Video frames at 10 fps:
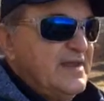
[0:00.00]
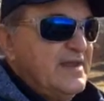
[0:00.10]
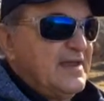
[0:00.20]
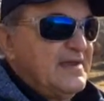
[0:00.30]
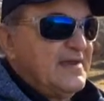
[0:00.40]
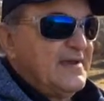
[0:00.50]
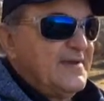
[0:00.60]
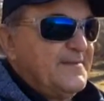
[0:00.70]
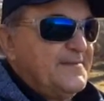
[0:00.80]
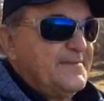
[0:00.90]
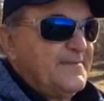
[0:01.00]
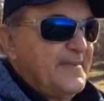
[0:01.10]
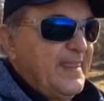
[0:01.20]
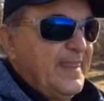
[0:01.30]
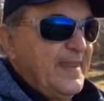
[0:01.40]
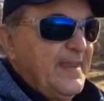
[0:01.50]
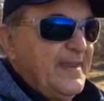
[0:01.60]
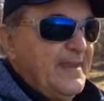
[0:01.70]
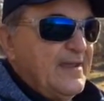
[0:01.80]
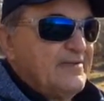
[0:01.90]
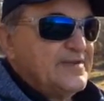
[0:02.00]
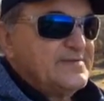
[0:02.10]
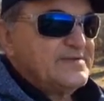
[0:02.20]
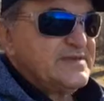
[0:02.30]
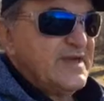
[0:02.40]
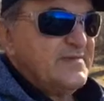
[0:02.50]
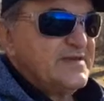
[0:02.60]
And at Christmas time,